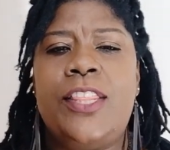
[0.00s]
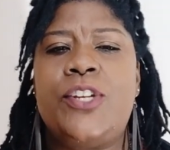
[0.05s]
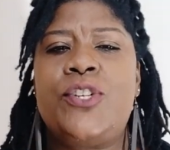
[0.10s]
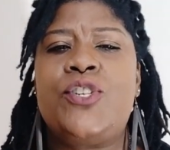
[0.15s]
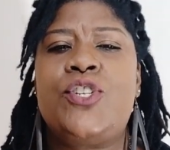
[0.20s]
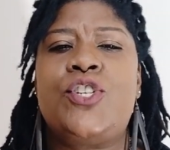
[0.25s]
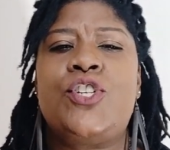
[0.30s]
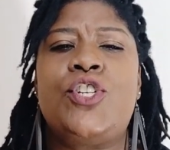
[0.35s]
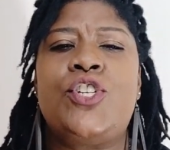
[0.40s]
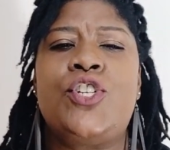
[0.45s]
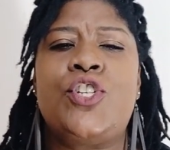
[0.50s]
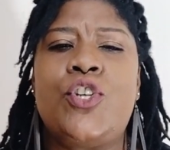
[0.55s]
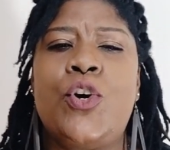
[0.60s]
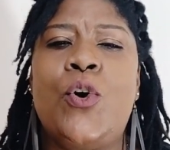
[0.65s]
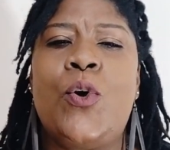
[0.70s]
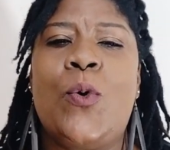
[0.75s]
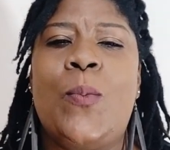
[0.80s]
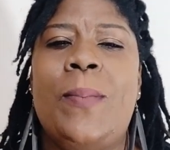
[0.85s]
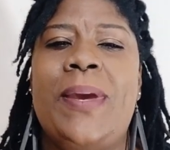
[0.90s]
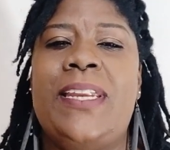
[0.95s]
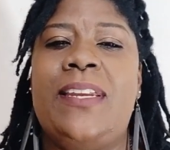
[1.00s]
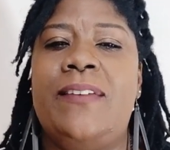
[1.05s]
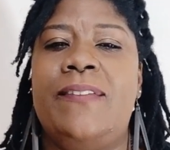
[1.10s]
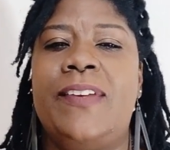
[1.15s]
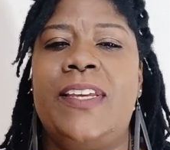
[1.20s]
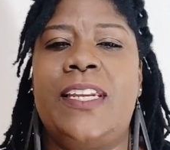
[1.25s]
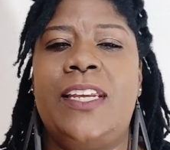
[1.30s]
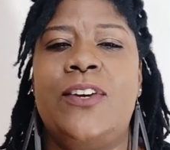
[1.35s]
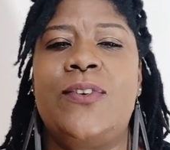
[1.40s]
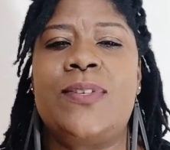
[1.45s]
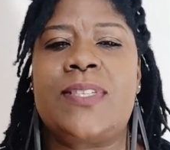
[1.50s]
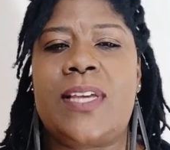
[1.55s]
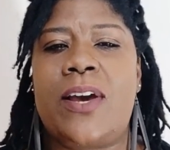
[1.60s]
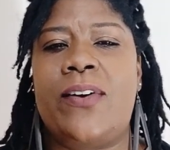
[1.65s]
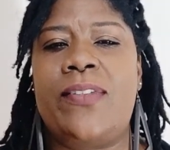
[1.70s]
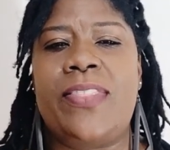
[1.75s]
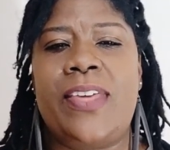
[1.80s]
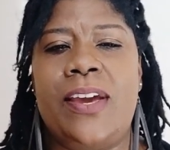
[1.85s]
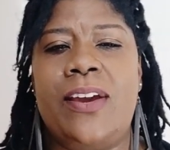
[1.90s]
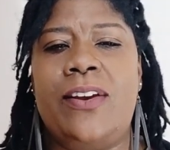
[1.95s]
There's so many videos
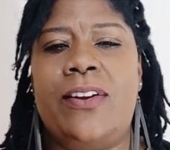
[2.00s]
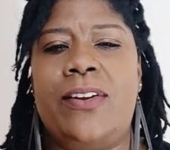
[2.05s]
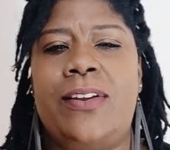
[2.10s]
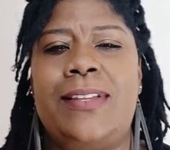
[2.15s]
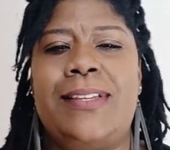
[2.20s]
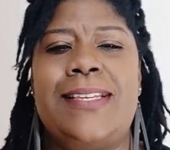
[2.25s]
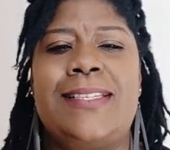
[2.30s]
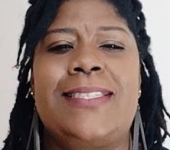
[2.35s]
out there.